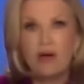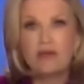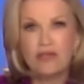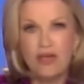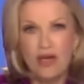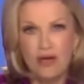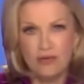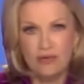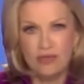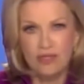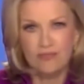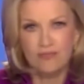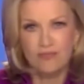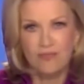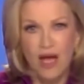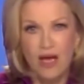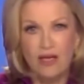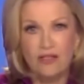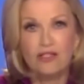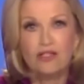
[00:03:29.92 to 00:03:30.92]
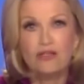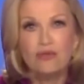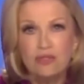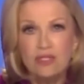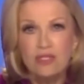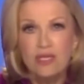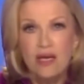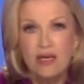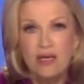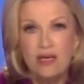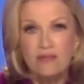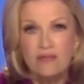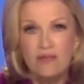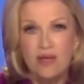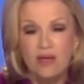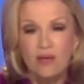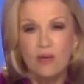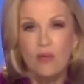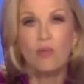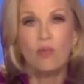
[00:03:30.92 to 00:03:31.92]
a note. On Tuesday
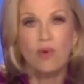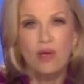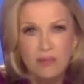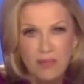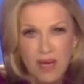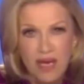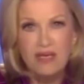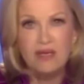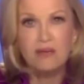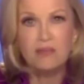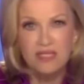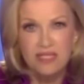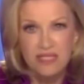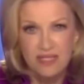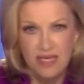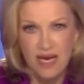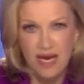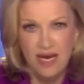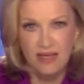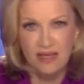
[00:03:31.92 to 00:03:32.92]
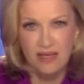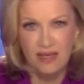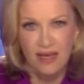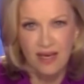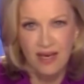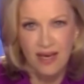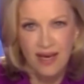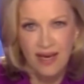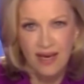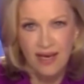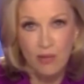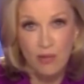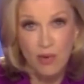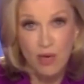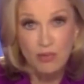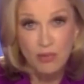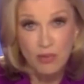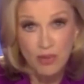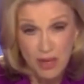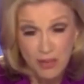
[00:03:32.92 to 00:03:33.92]
evening, we made a mistake. And I
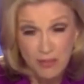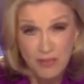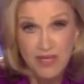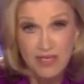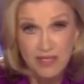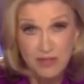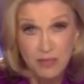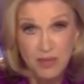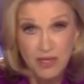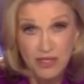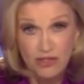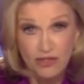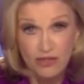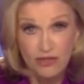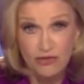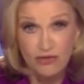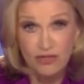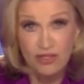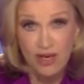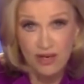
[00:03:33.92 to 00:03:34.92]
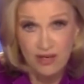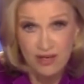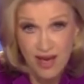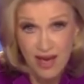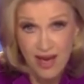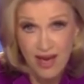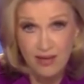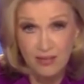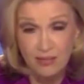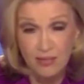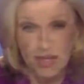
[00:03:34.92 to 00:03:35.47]
want to put up these pictures again